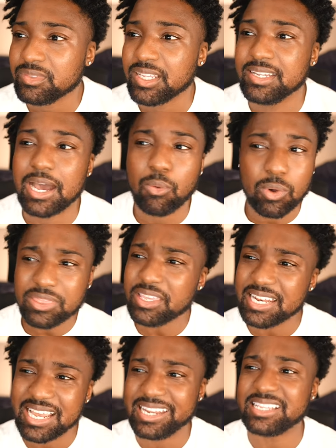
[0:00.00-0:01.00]
Now, one thing
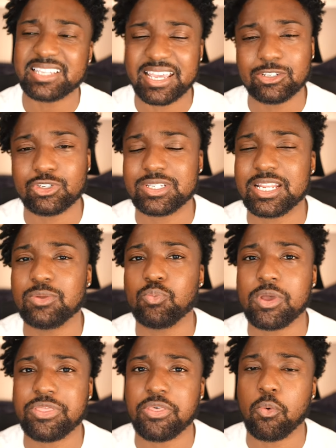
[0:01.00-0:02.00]
that is interesting
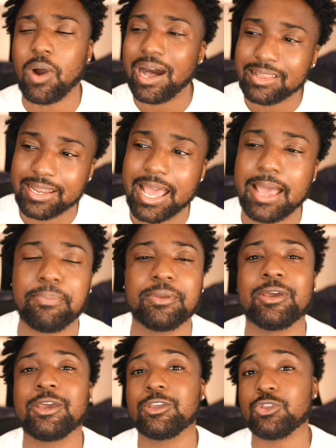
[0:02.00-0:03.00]
with the wallet app
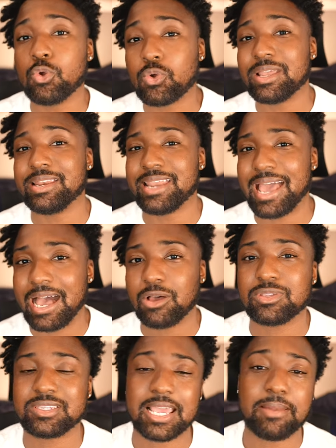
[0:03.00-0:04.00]
you can now
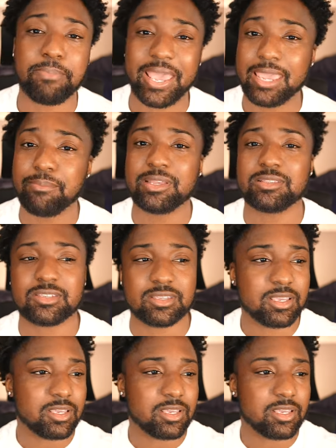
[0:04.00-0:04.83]
send payments